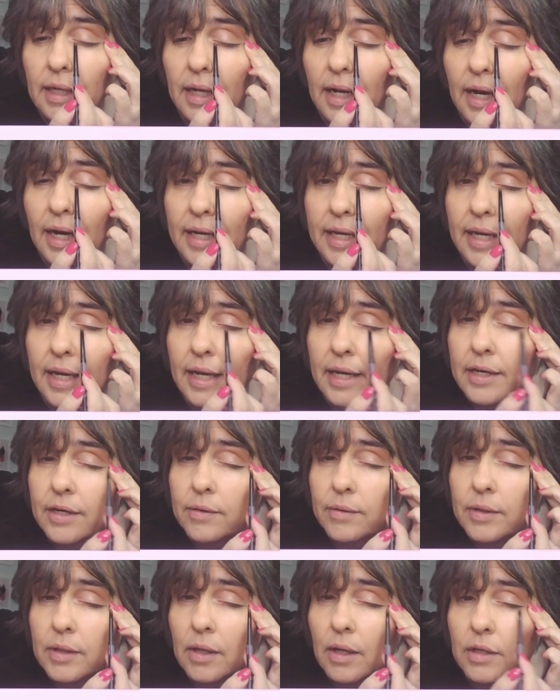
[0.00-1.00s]
I can't
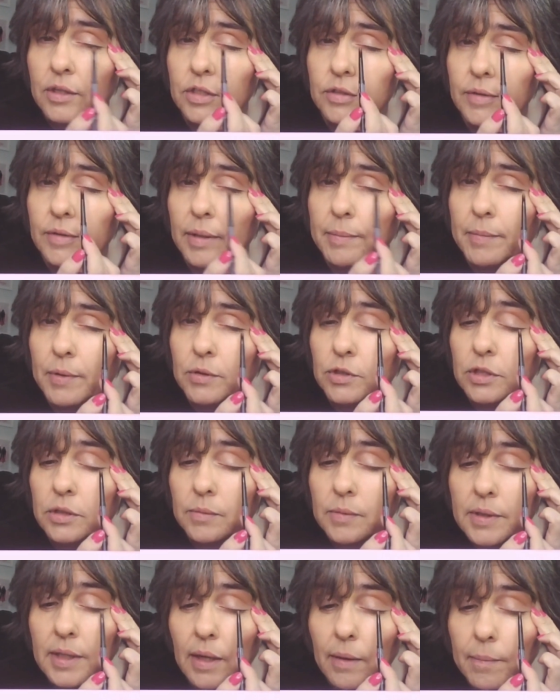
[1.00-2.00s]
do a long straight motion
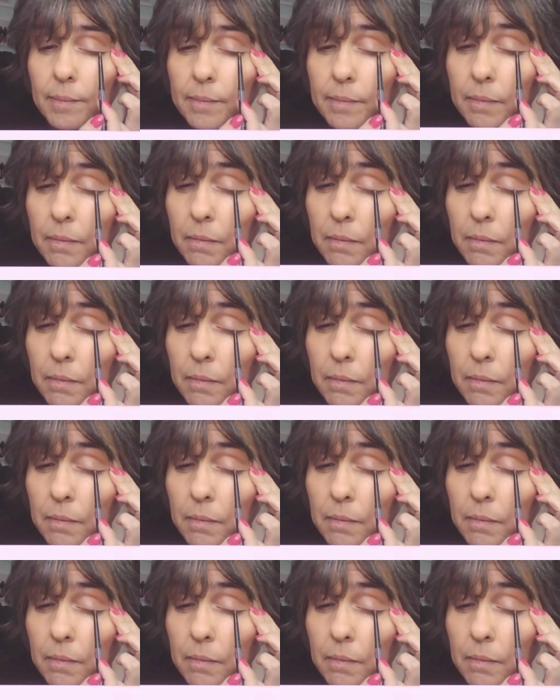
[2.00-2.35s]
without